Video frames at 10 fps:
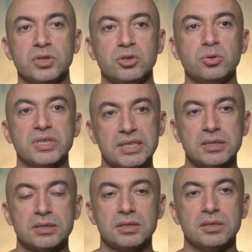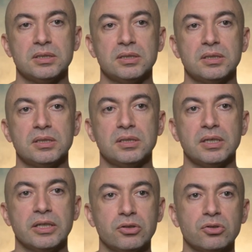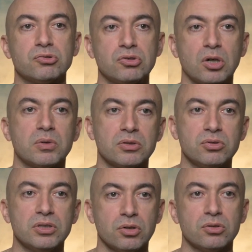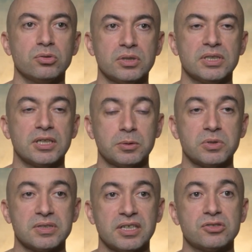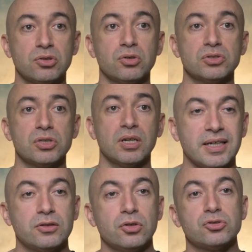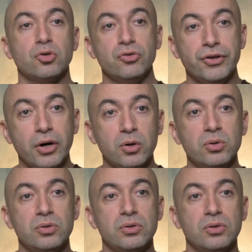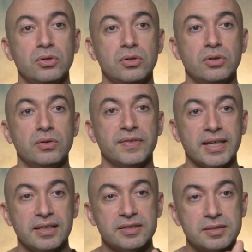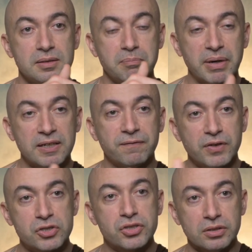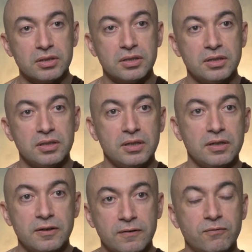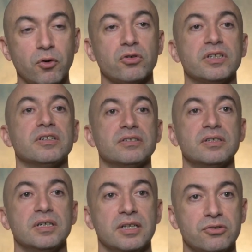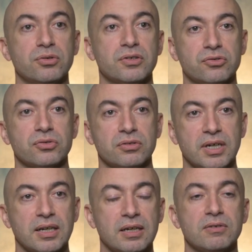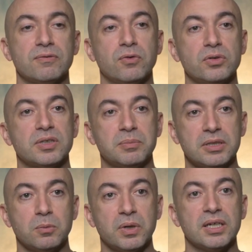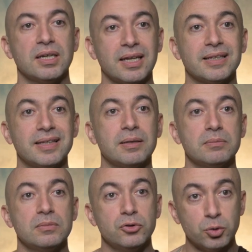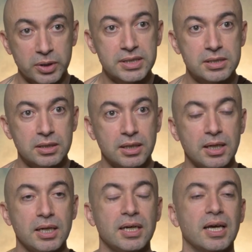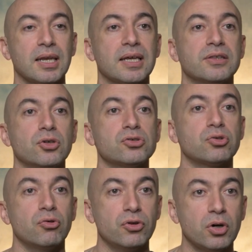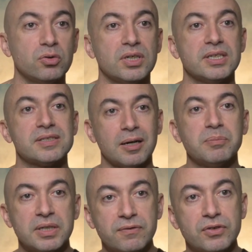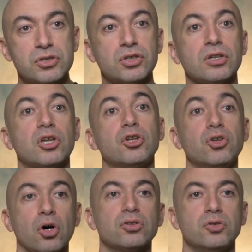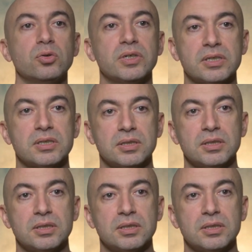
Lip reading: it, and those who don't want to do it, not do it. In other words, let those who know that it's beneficial for their endurance on the right level, for their middle way, let them do it, and let those who know that it's unbeneficial not do it.